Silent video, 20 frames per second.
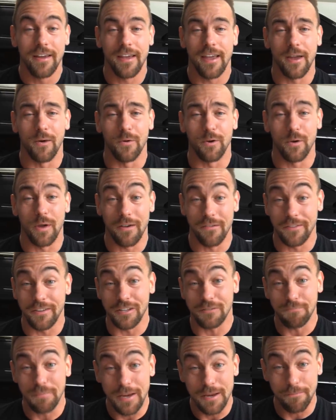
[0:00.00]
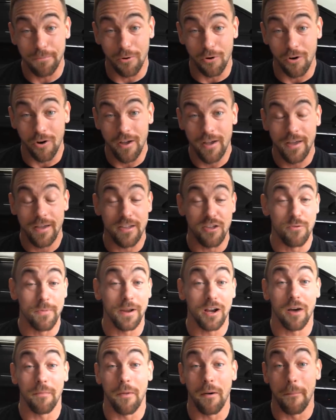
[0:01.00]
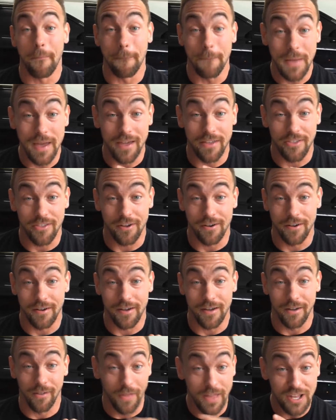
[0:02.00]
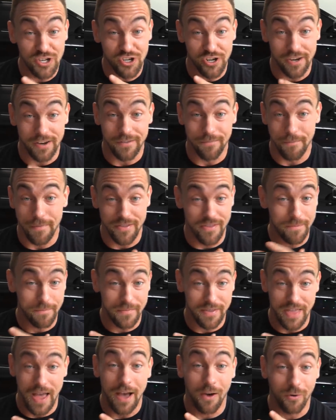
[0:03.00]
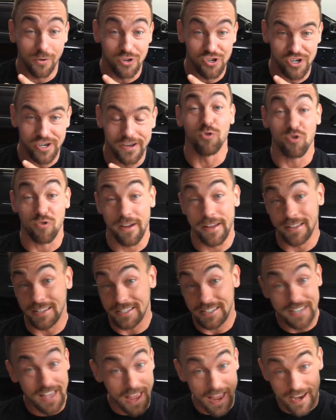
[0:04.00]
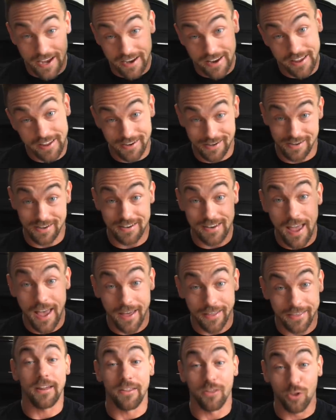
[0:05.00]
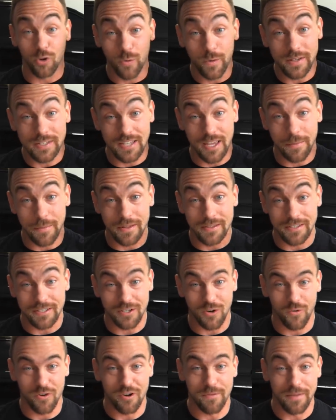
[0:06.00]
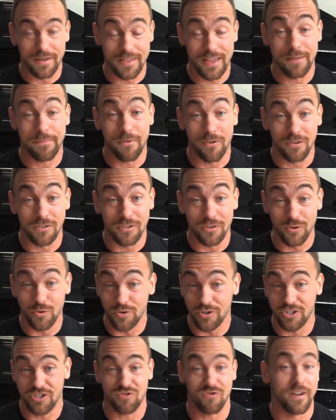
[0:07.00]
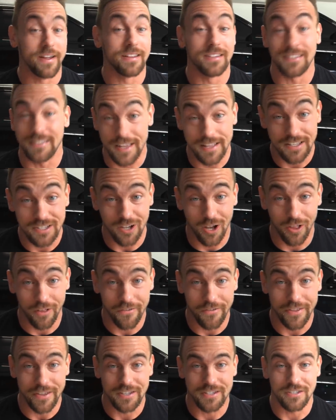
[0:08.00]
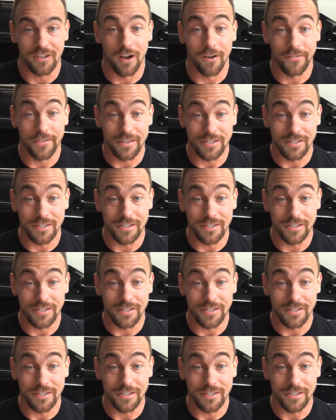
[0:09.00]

And when you have these people, you become a myth. A legend, mythology, transcend death. And Louie Simmons is going to be that person who just transcends all of this stuff.